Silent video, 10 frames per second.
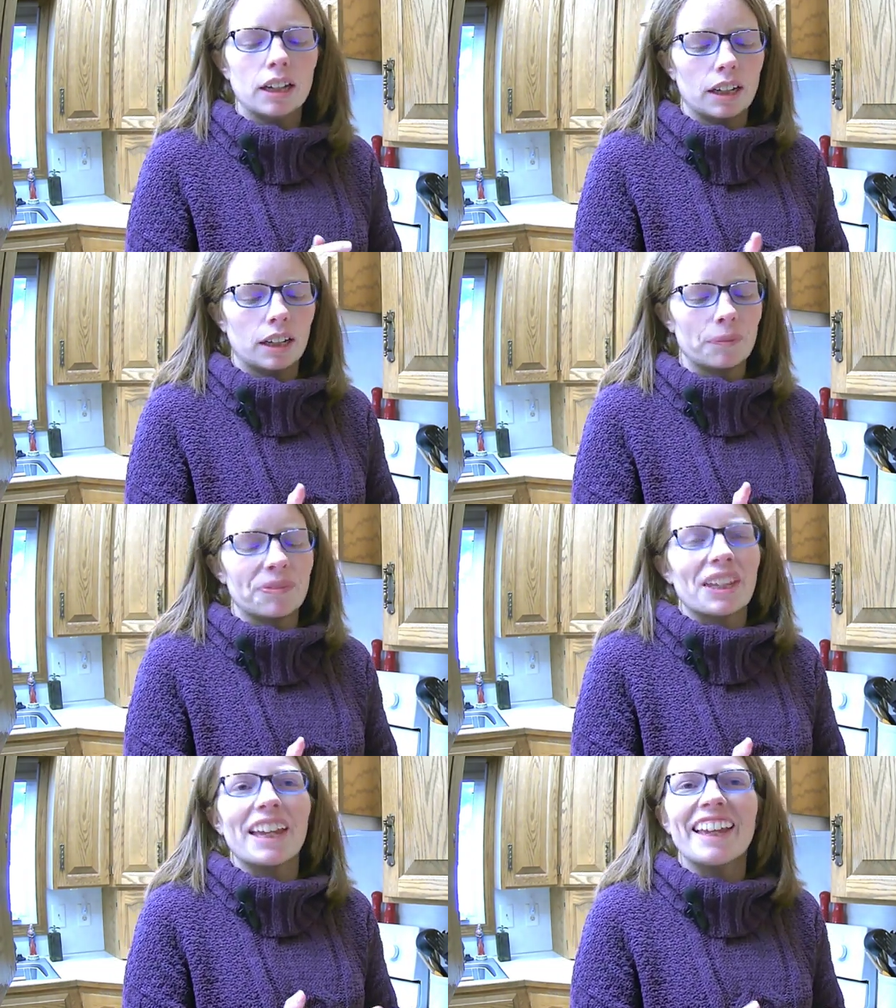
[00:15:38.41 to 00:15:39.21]

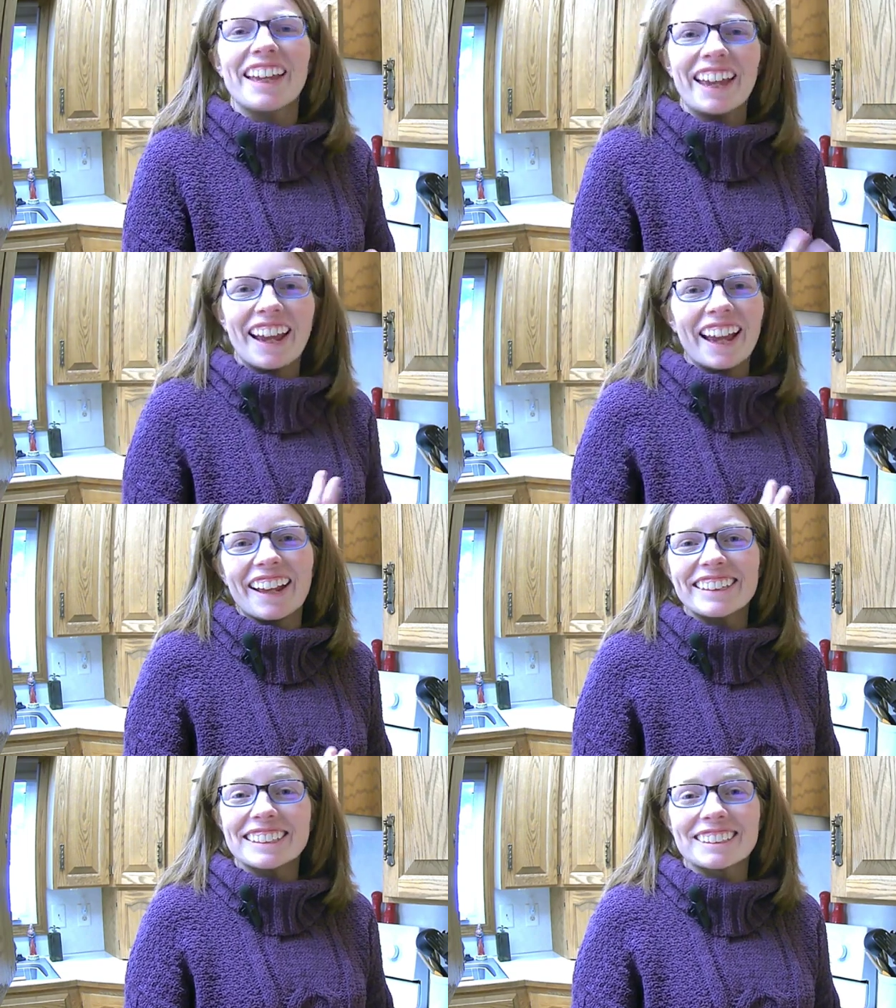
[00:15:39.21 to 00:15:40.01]
Um,
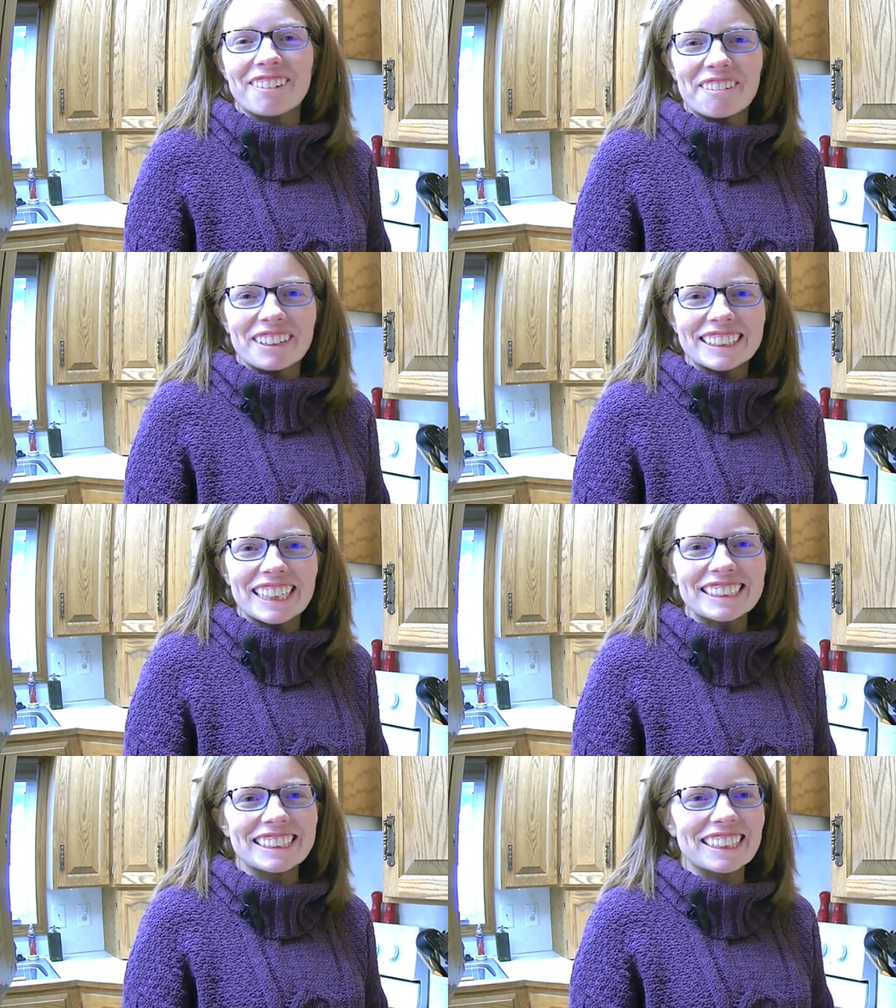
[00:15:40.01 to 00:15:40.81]
and so I want to
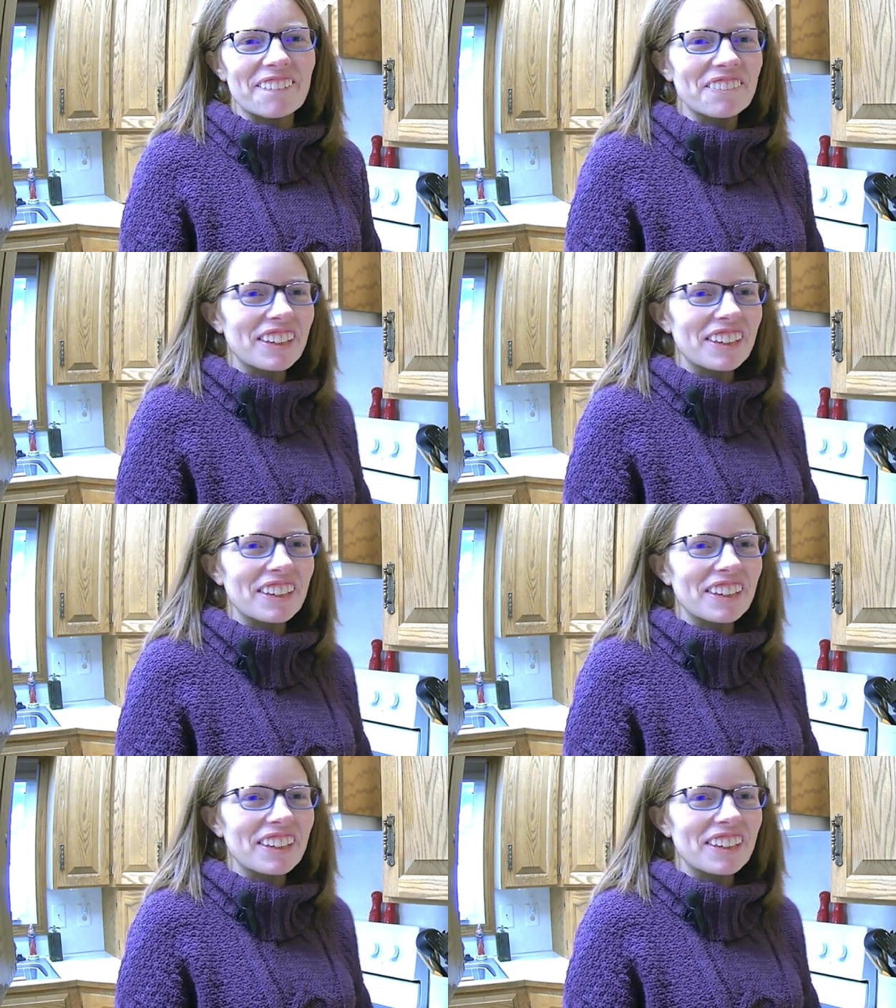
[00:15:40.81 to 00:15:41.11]
taste it.